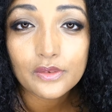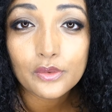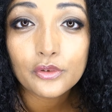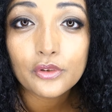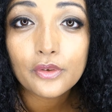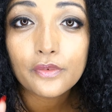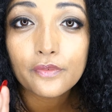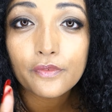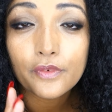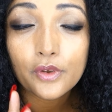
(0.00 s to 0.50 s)

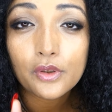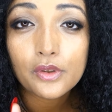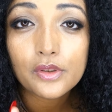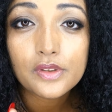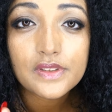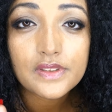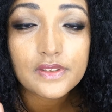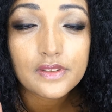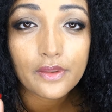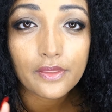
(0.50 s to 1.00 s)
the
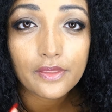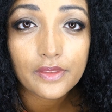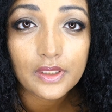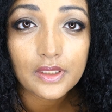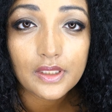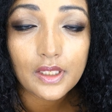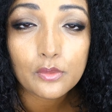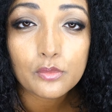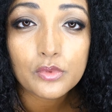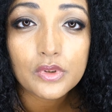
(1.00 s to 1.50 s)
first
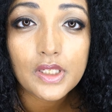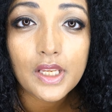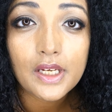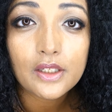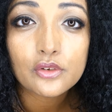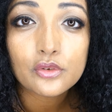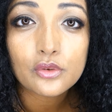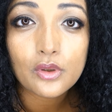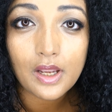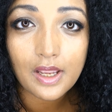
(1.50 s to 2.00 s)
thing I would
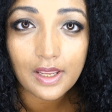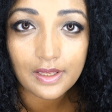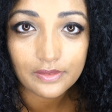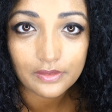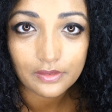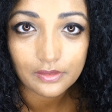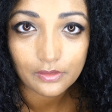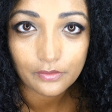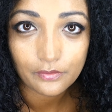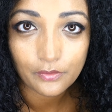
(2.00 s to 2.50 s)
like to
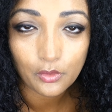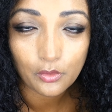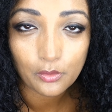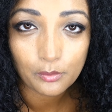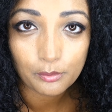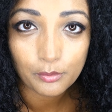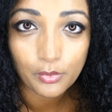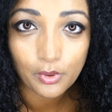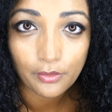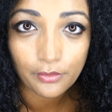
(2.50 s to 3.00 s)
ask
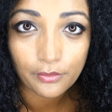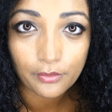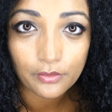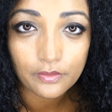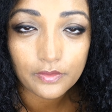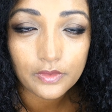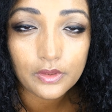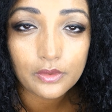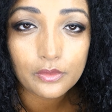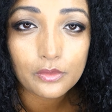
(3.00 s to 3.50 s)
from both
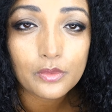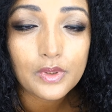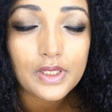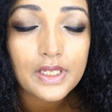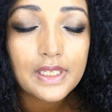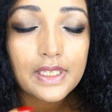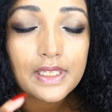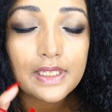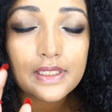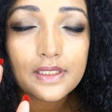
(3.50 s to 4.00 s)
of you
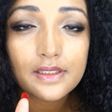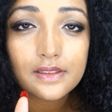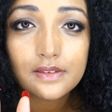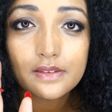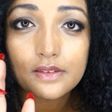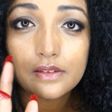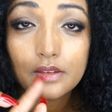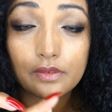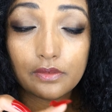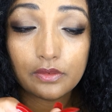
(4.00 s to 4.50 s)

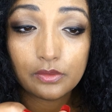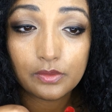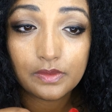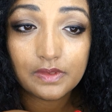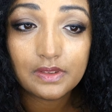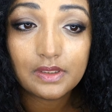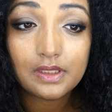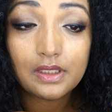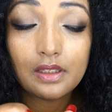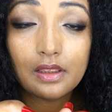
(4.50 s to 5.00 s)
is, if you
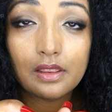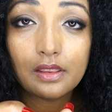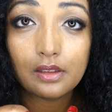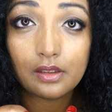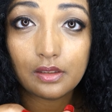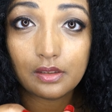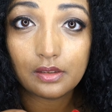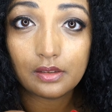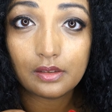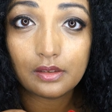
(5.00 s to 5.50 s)
see
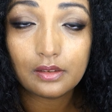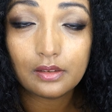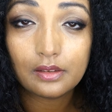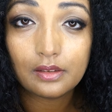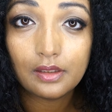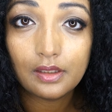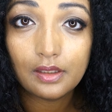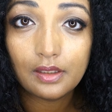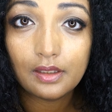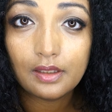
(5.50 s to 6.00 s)

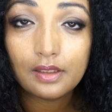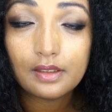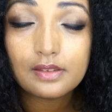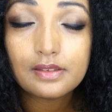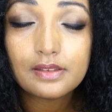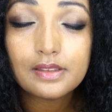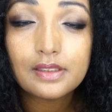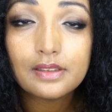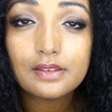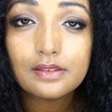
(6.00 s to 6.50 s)

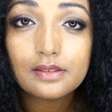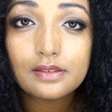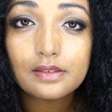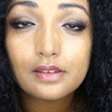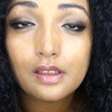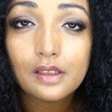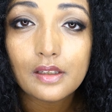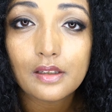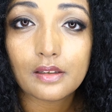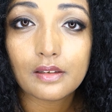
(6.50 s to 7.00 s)

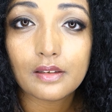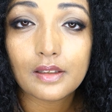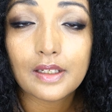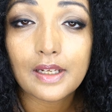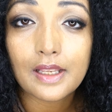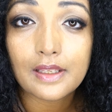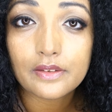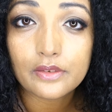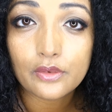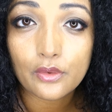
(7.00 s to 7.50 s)
this
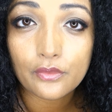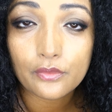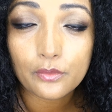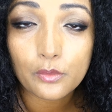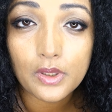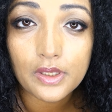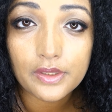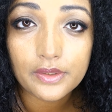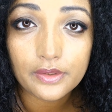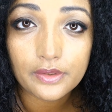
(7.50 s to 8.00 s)
glass of
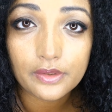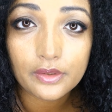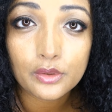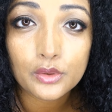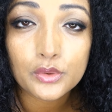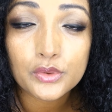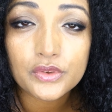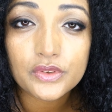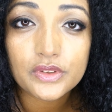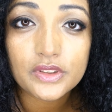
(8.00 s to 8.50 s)
water
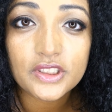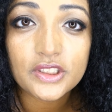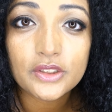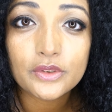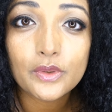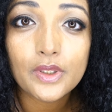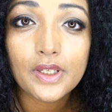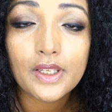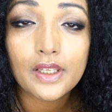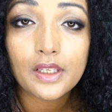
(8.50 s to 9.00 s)
close to
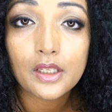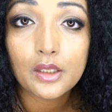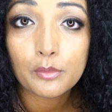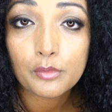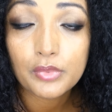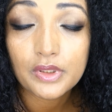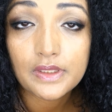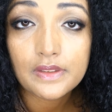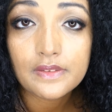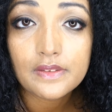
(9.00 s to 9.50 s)
you,
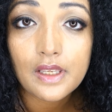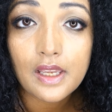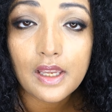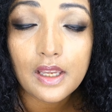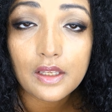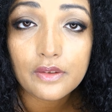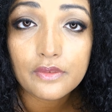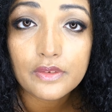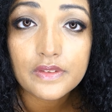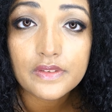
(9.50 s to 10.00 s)
please
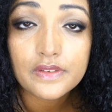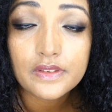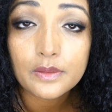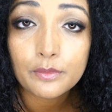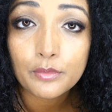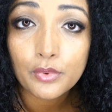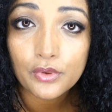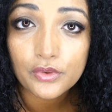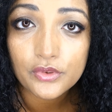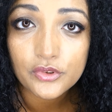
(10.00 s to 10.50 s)
have a
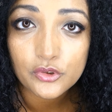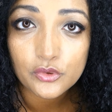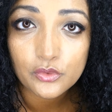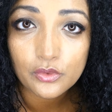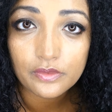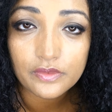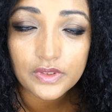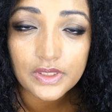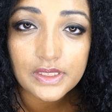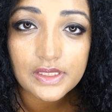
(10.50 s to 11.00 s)
sip or
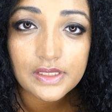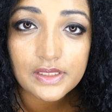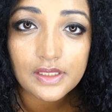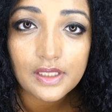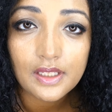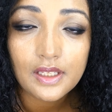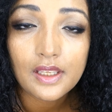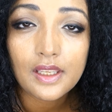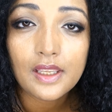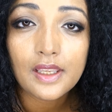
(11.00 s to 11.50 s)
two of it,
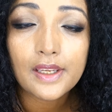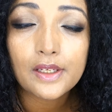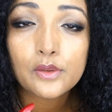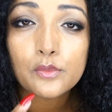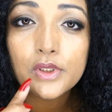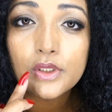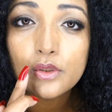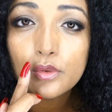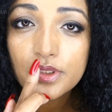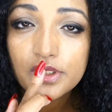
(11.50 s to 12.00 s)
and
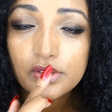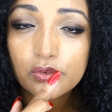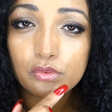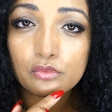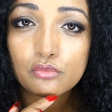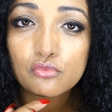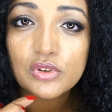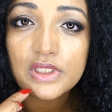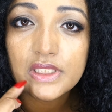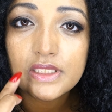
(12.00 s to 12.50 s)
we're going to
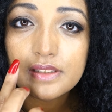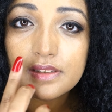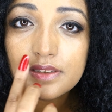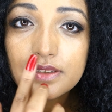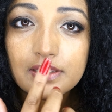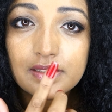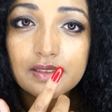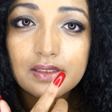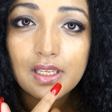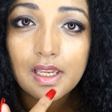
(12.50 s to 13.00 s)

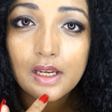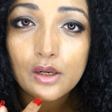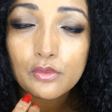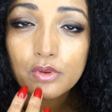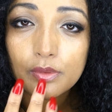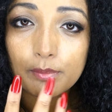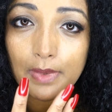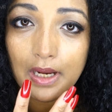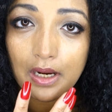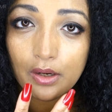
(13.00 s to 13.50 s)
rinse
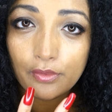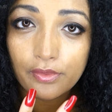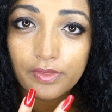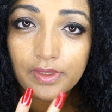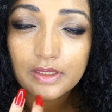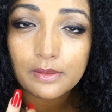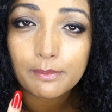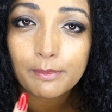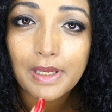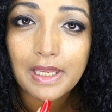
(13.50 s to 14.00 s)
our mouth
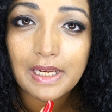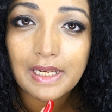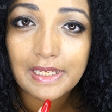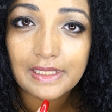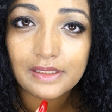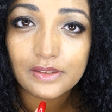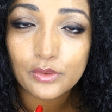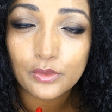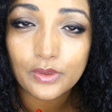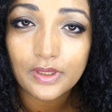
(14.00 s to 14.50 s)
and
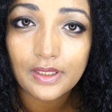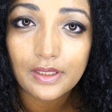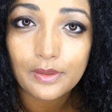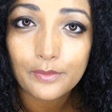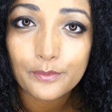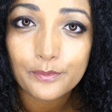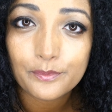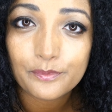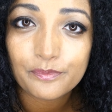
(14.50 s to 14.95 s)
palate, okay?